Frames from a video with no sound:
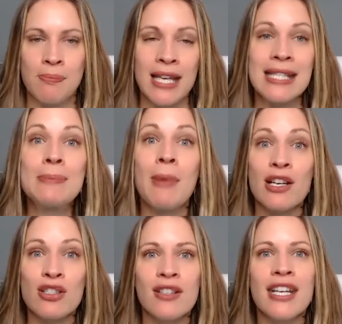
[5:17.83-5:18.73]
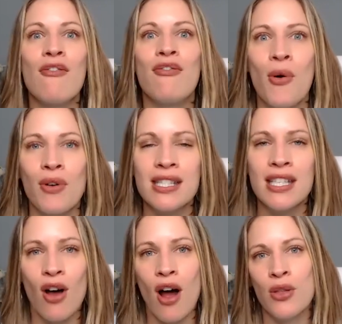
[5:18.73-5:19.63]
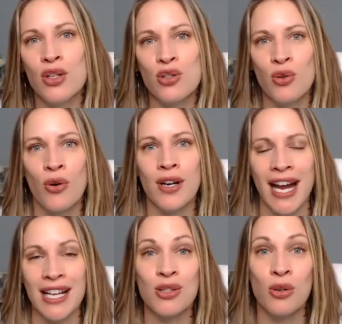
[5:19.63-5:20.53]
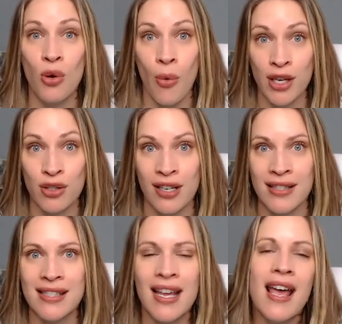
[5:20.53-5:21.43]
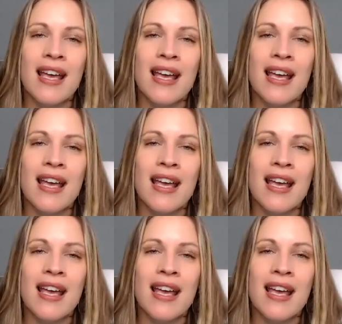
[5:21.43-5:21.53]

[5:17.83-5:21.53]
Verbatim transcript: especially focusing on the short answer questions,